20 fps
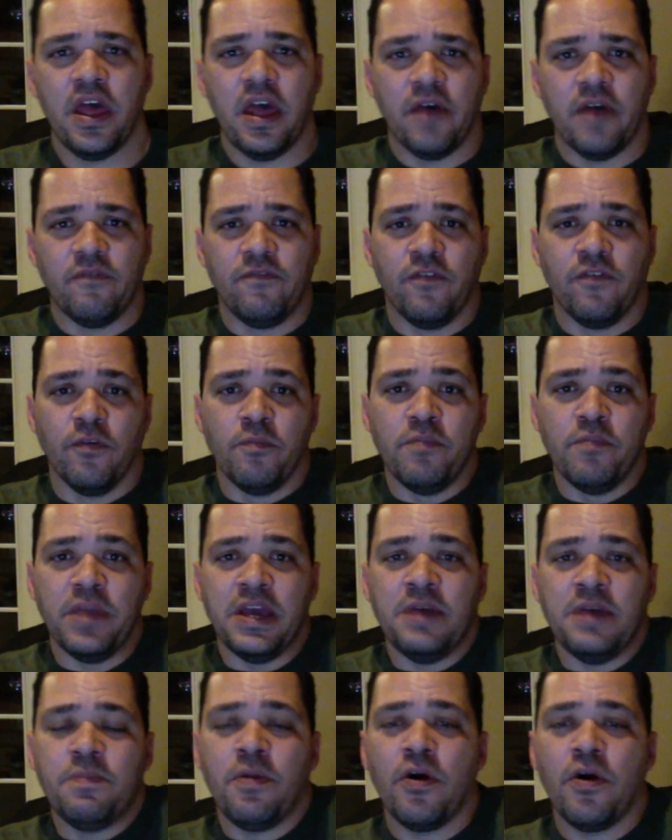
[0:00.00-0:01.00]
For
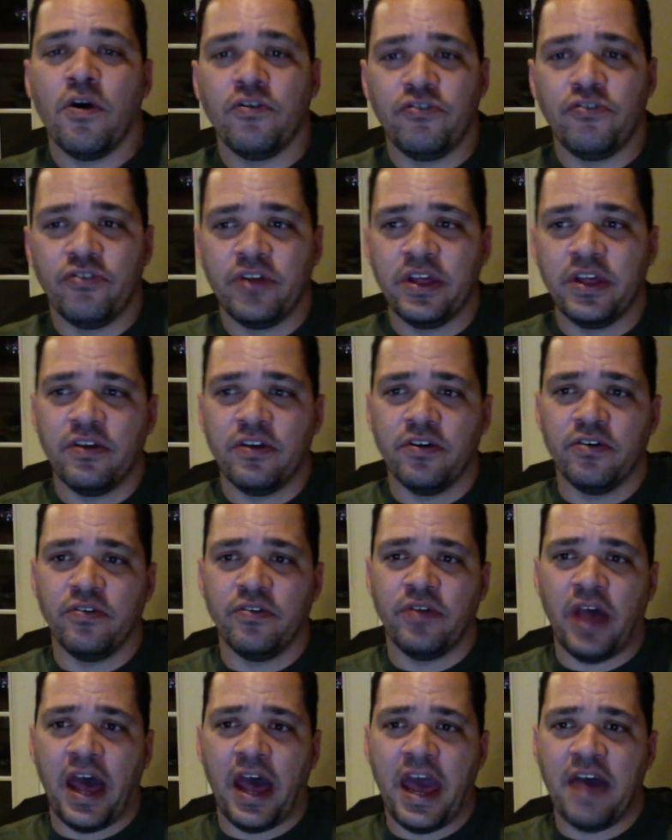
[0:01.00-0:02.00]
me personally,
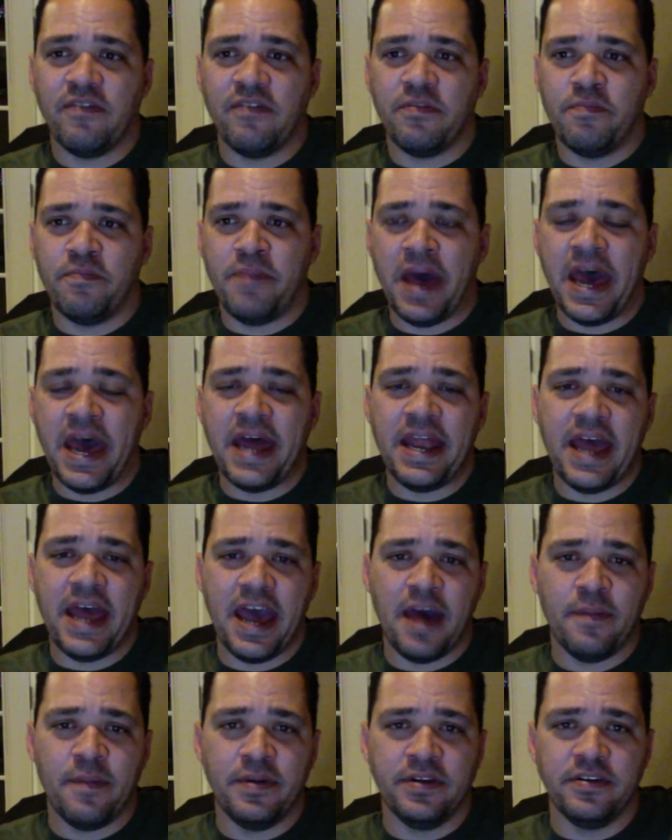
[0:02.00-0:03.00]
I have a bad
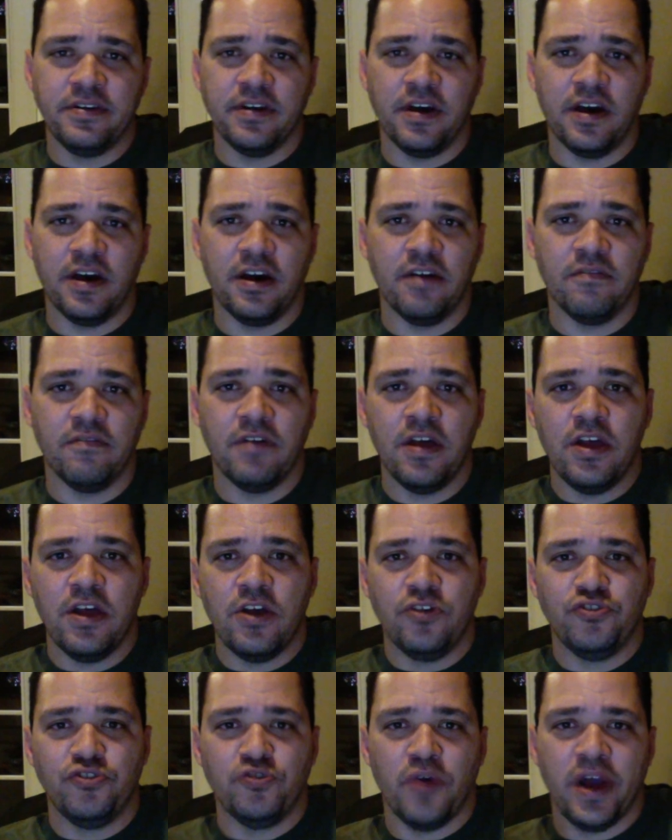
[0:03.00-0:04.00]
habit of
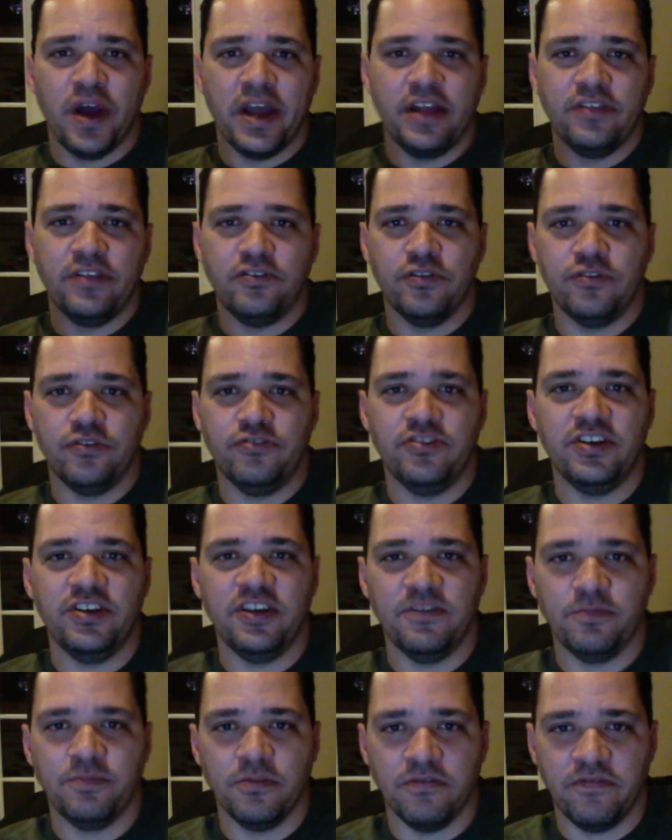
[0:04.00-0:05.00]
trying to
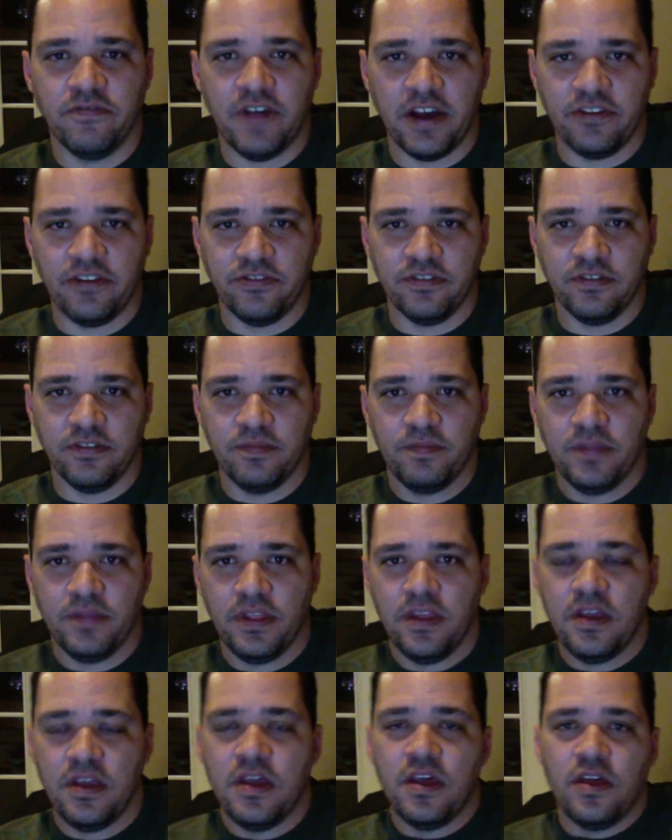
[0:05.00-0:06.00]
achieve perfection.
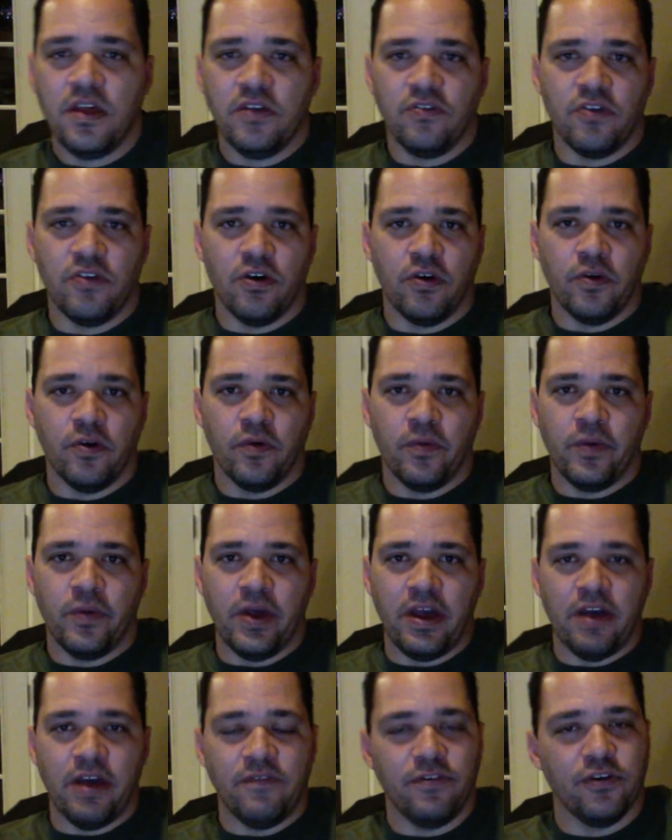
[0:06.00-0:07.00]
So
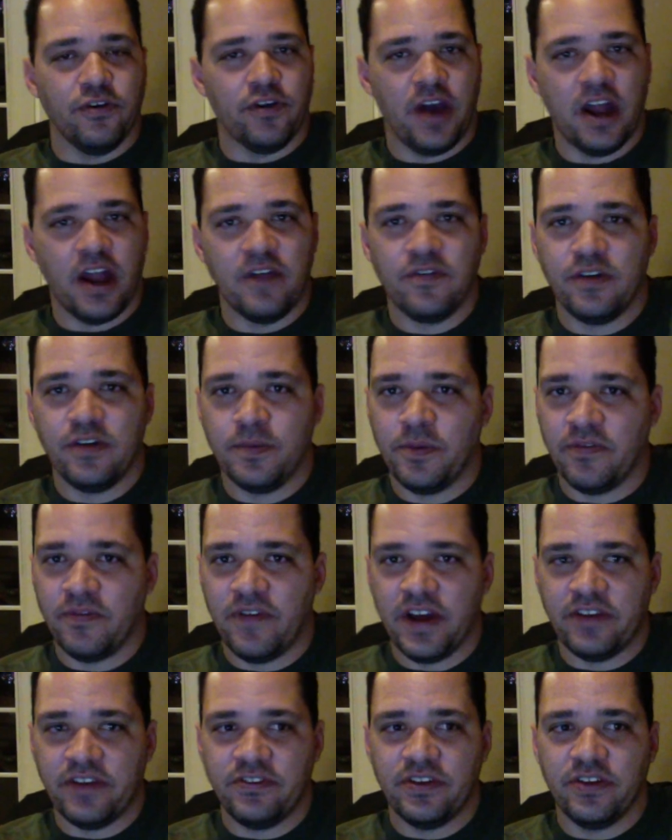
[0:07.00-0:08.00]
if you're kind of a
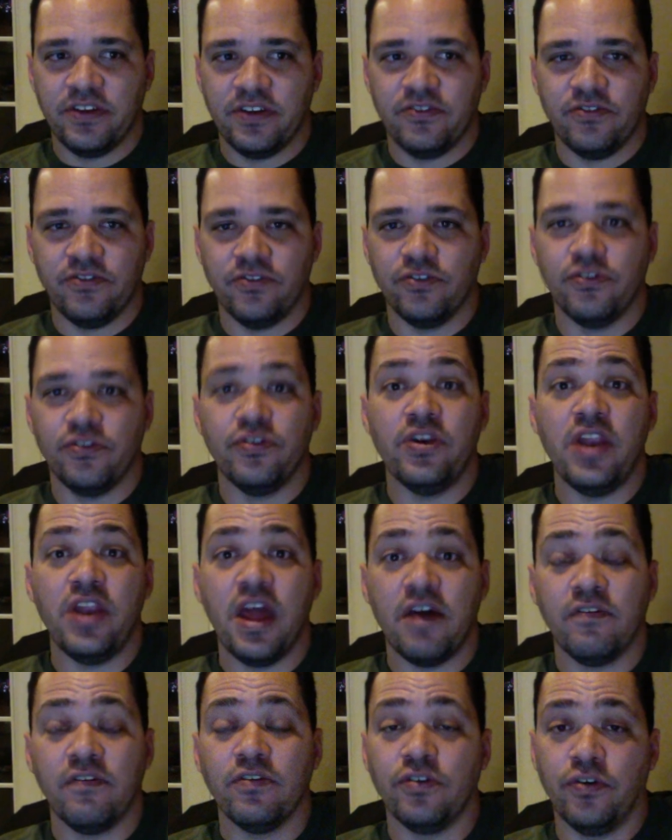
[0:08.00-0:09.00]
perfectionist, you're
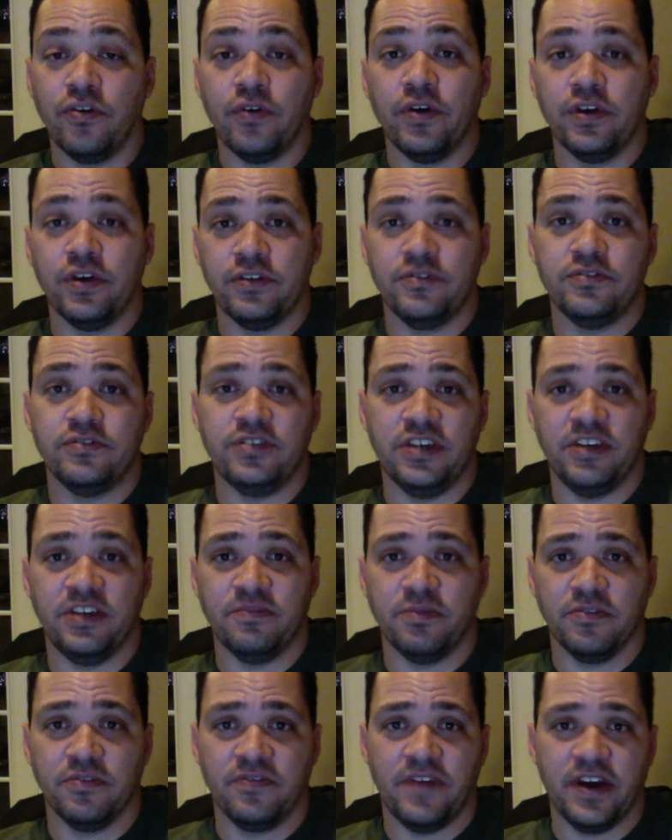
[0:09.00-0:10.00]
never going to achieve
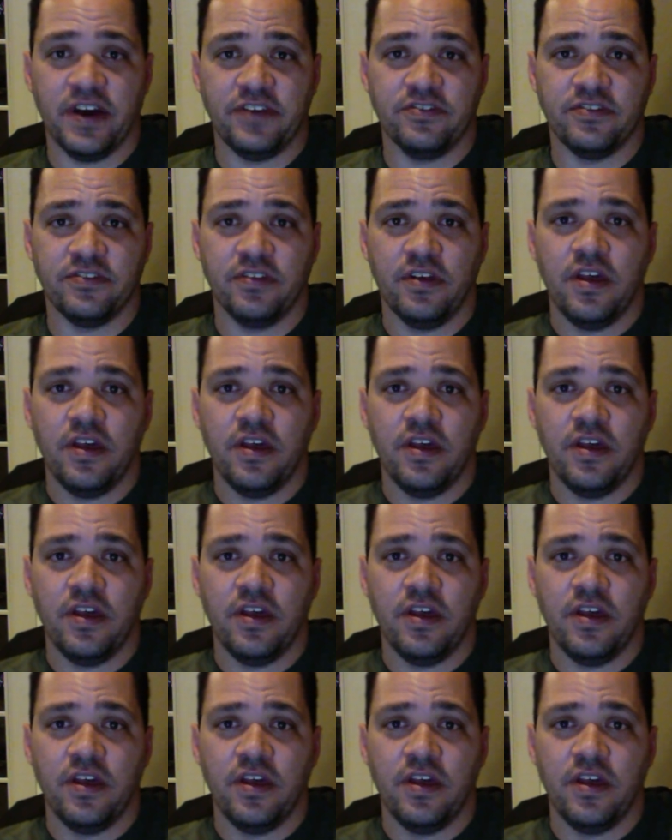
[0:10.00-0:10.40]
perfection.